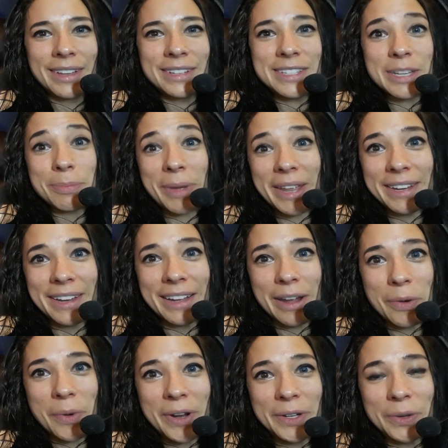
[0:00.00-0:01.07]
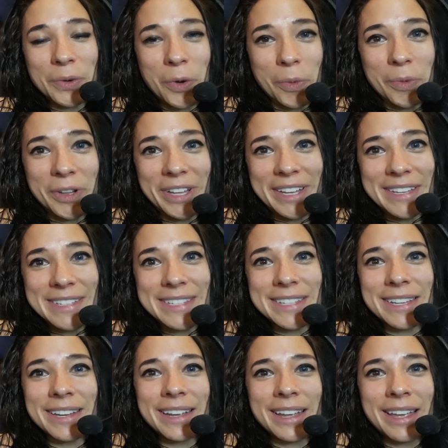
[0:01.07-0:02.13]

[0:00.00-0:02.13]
depending on what your normal is.